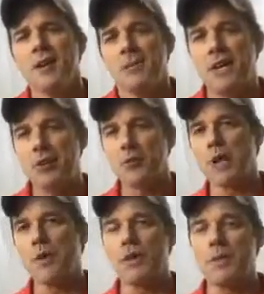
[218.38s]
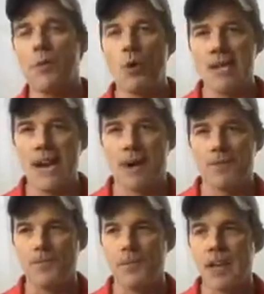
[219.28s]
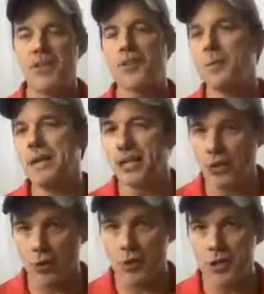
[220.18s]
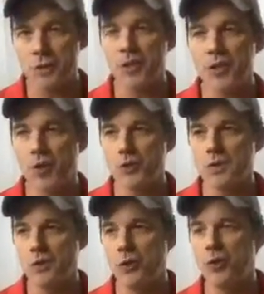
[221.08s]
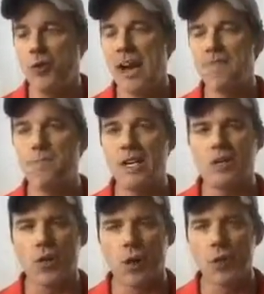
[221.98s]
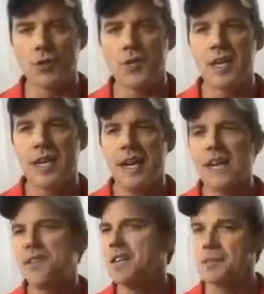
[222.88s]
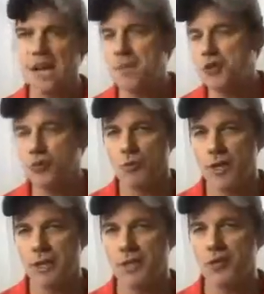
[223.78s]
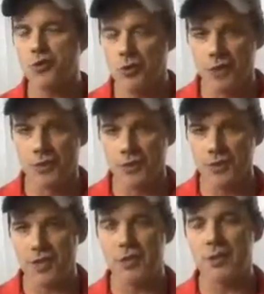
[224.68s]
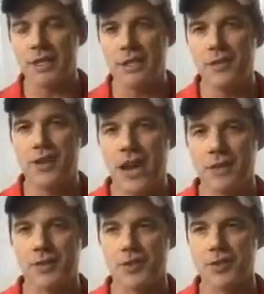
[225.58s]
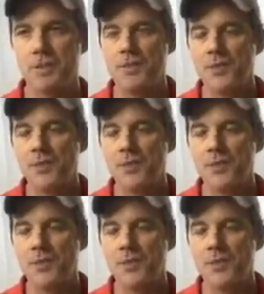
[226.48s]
But here's what I wanted to point out, and this will be an encouragement to those of you who have big goals, and sometimes you run into struggles and you run into challenges.